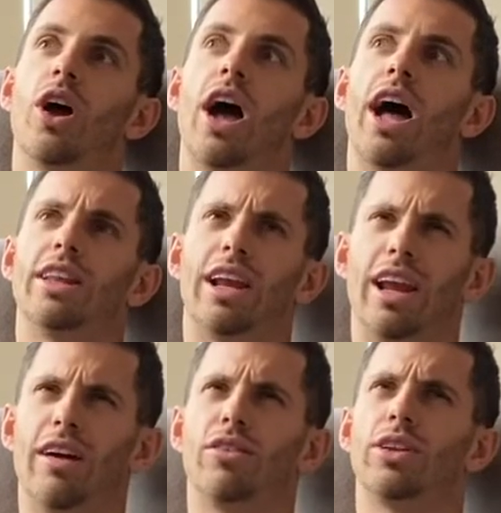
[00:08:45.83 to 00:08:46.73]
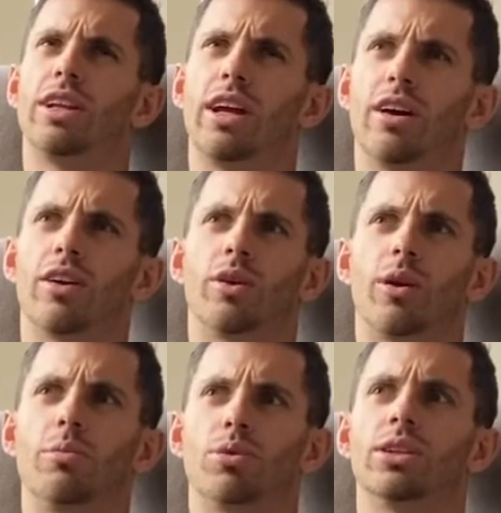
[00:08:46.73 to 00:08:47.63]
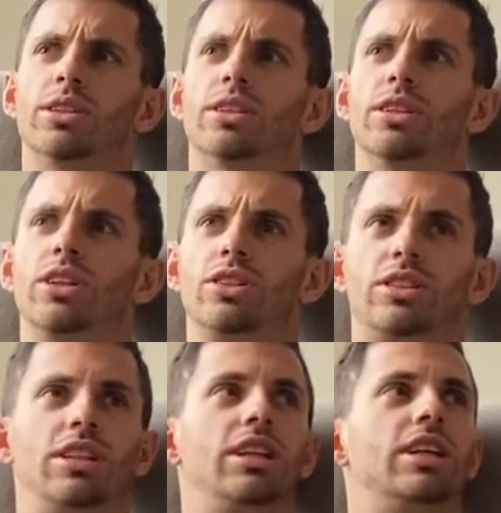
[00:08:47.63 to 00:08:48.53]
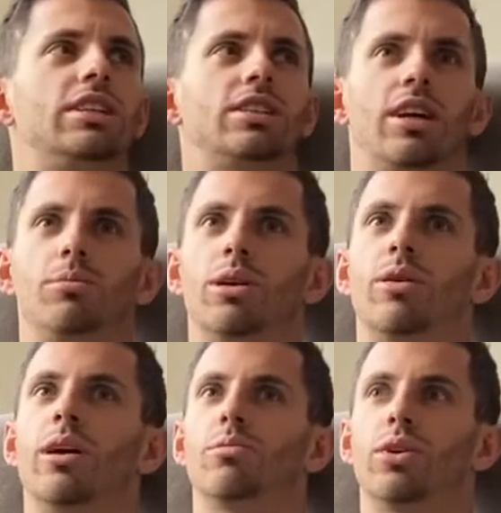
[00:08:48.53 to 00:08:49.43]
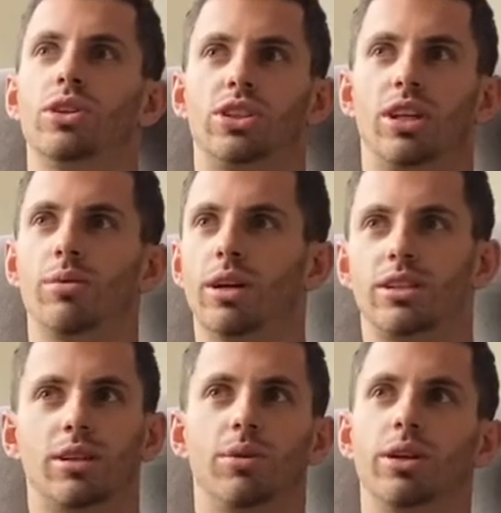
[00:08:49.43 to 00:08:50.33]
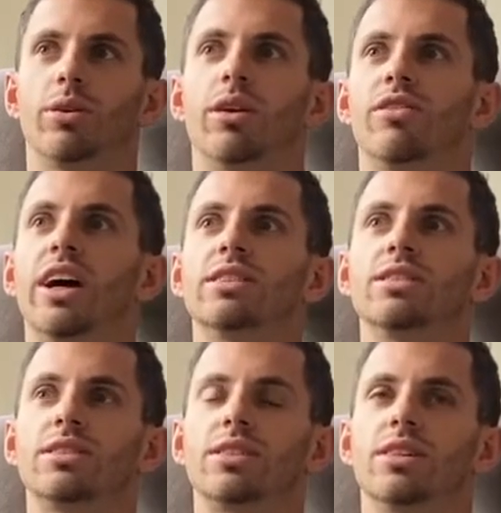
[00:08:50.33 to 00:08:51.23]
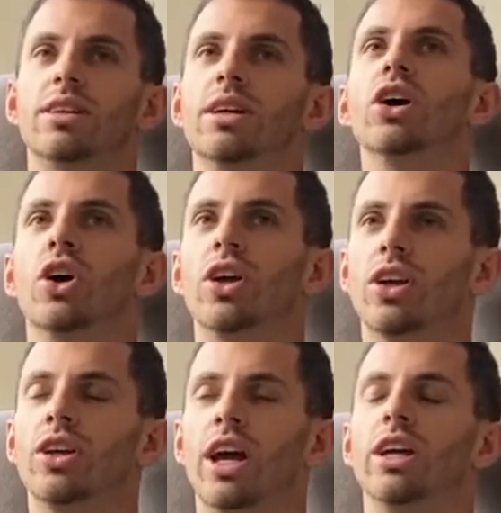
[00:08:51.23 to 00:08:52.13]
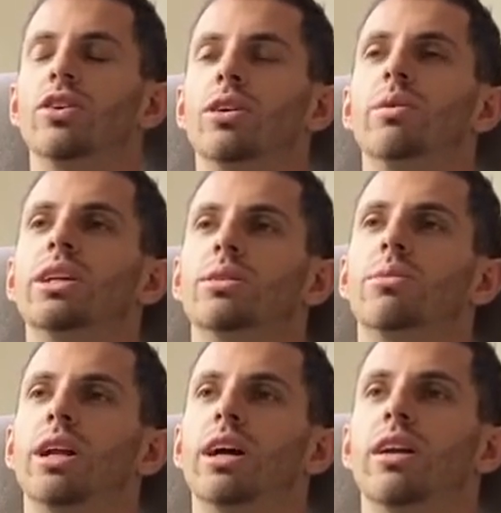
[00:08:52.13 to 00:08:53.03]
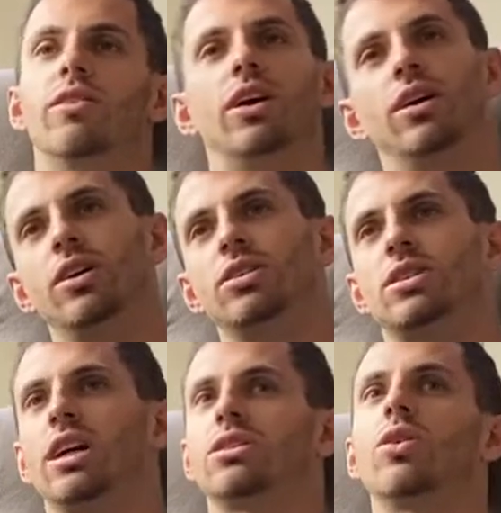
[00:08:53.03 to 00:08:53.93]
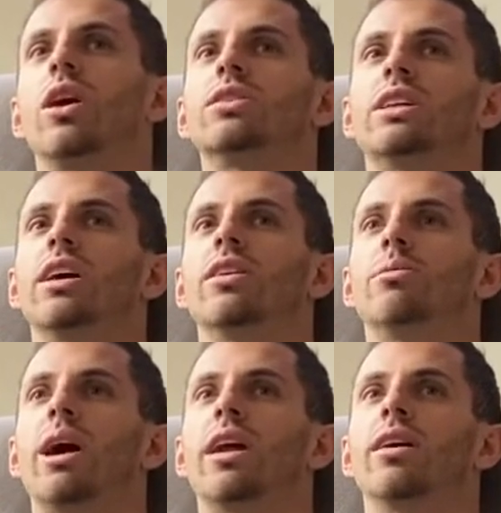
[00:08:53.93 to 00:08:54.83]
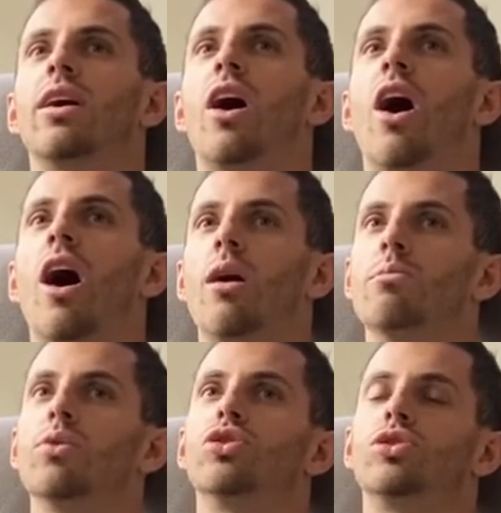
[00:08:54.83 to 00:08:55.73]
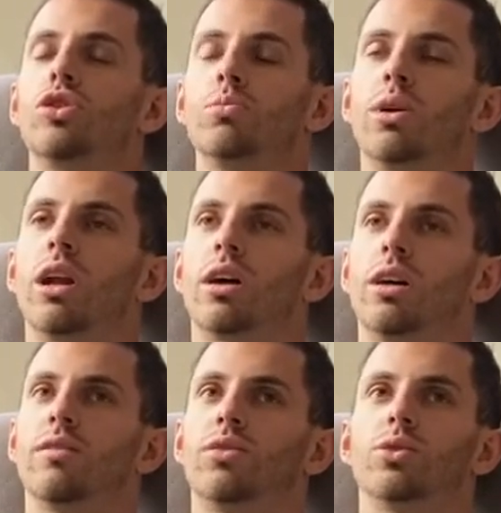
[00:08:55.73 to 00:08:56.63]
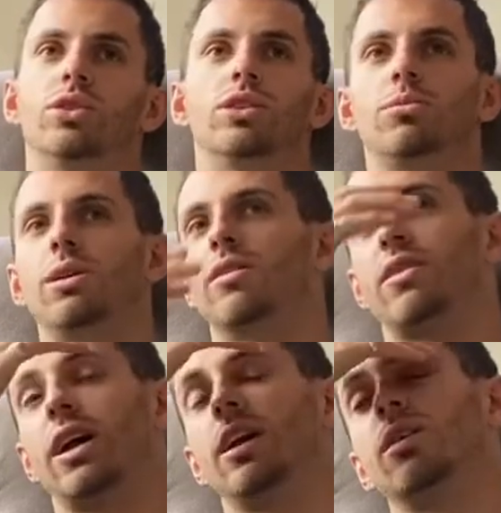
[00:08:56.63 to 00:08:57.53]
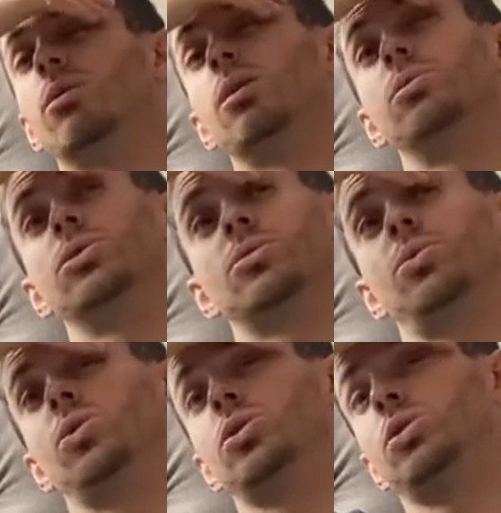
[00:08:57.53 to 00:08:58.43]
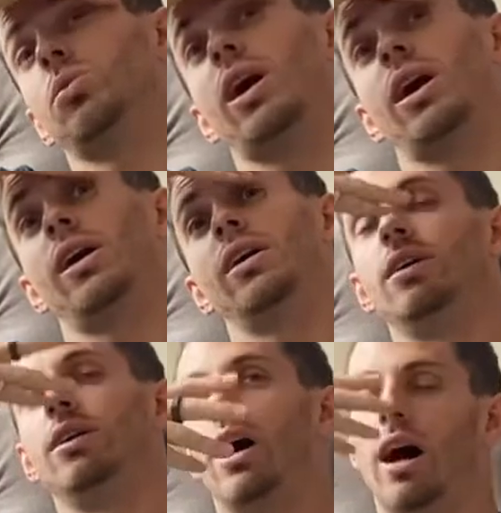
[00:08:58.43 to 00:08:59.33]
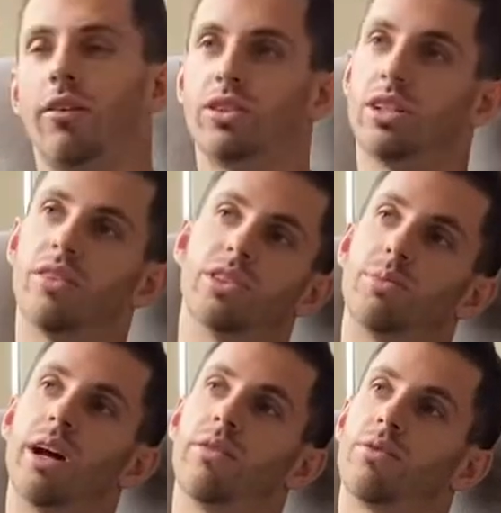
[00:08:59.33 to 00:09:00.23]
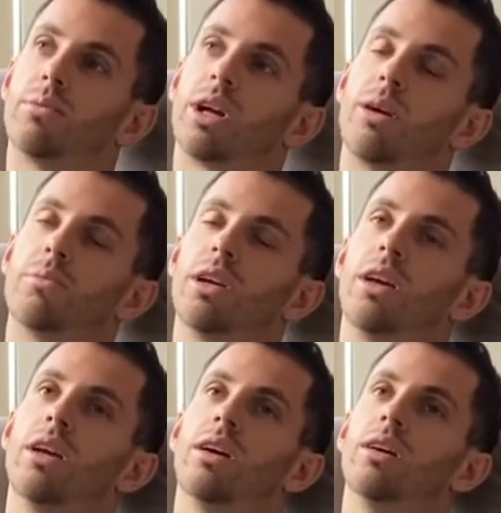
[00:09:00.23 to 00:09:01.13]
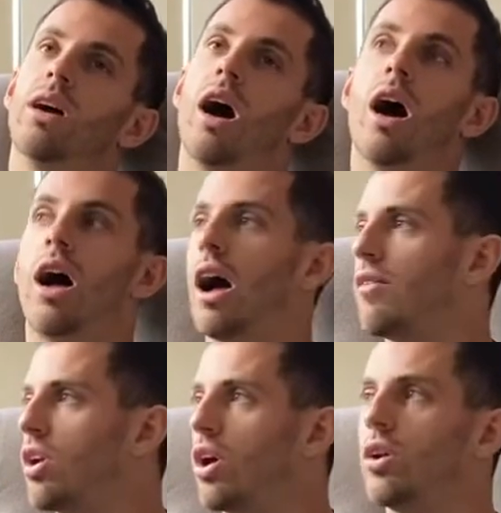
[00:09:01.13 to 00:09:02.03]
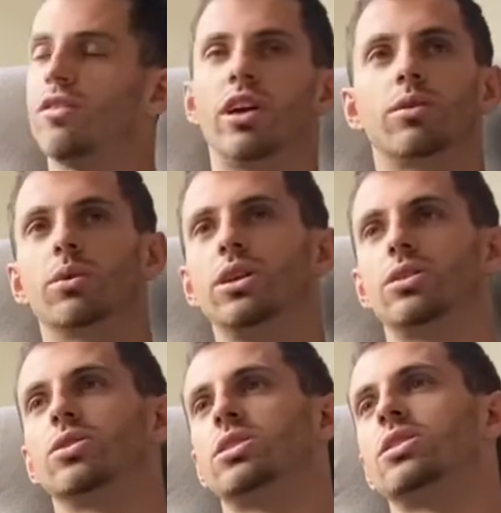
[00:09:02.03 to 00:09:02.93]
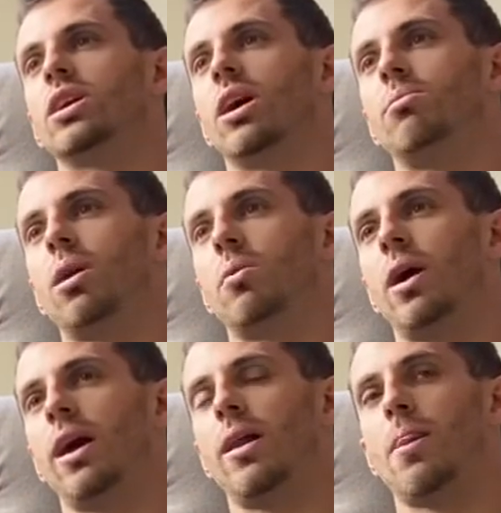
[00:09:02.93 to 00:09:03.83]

At the level that they are in Great Britain, and you see the excitement around British ski racing when you're at events, yeah, you can make some money out of it. So that's all I'll say on the matter. Yeah. I'm super lucky and fortunate to be at Van Deer Red Bull Sports, where I have a serviceman from the company. Right. Uh, okay. I have a load of other resources that come my way.